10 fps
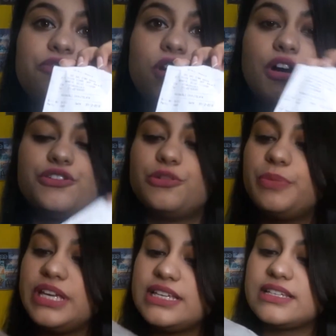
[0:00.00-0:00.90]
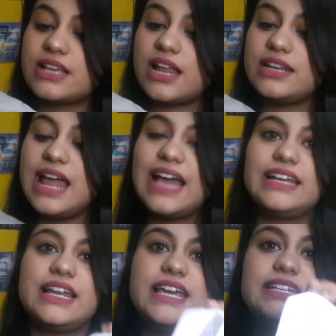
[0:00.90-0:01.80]
for rupees
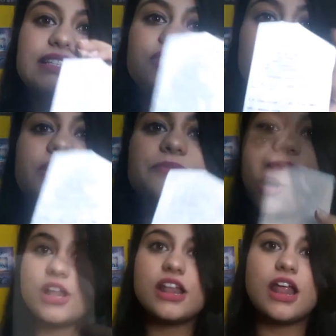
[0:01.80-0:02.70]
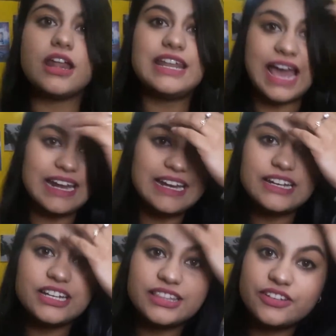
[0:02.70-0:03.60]
983. So
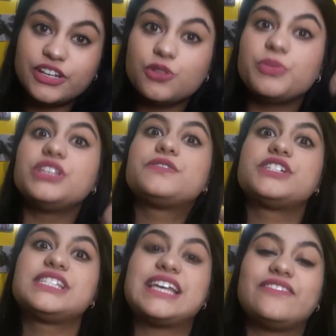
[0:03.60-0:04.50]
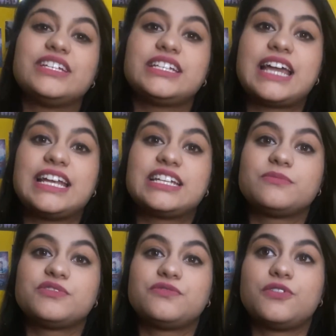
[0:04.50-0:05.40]
983 rupees for 17
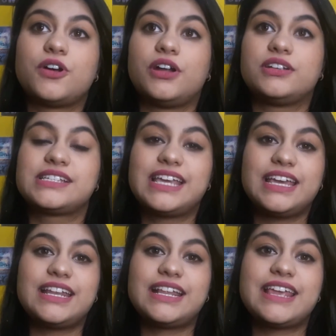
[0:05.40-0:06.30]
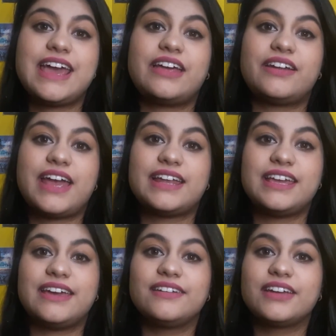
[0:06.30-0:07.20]
items for skin care and
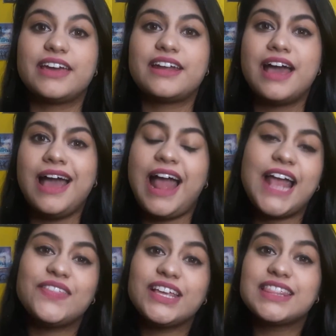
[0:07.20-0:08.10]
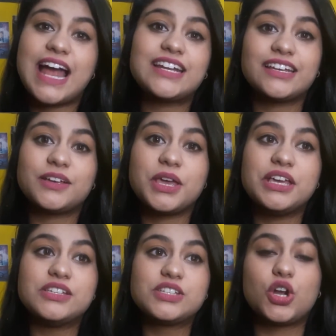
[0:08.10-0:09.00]
hair care. I think that
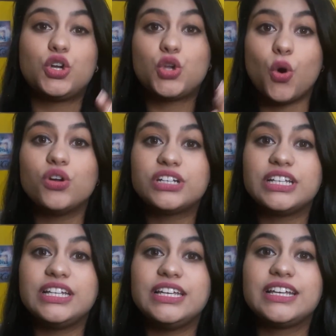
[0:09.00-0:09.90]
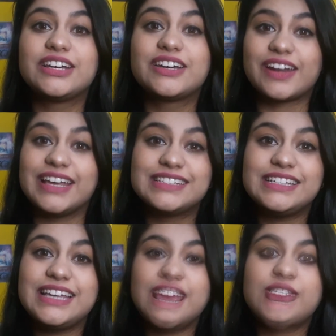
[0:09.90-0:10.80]
is totally
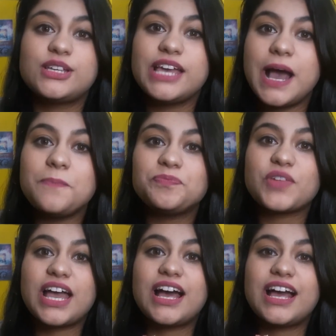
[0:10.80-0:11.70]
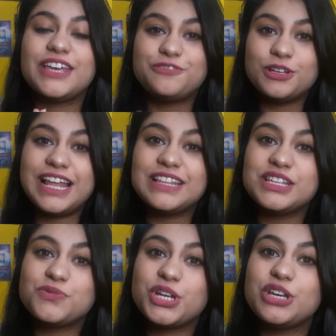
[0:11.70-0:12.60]
crazy. So yeah, if you like
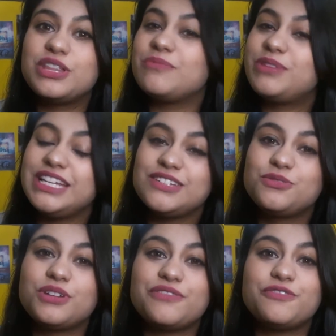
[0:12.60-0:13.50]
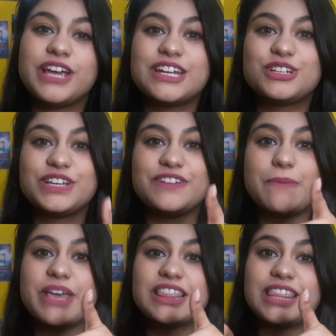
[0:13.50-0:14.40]
this video, then please do not forget to give it a
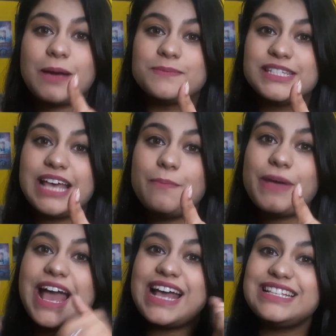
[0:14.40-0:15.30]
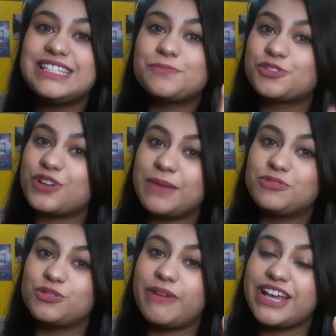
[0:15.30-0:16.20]
big thumbs up and subscribe
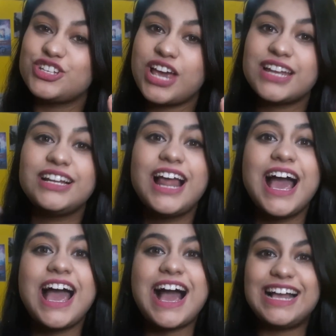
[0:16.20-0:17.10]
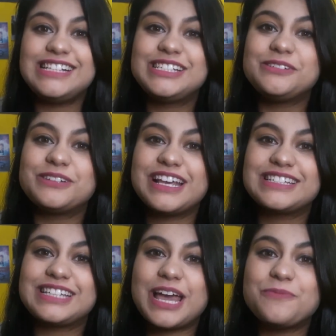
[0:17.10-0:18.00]
to my channel. I'll see you
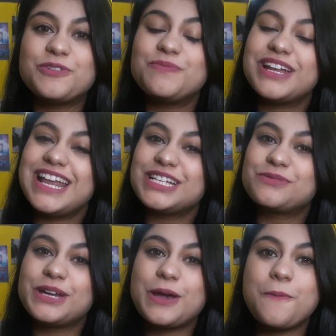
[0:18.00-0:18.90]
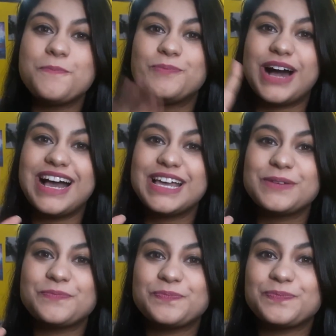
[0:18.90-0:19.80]
next time with my next video. Bye.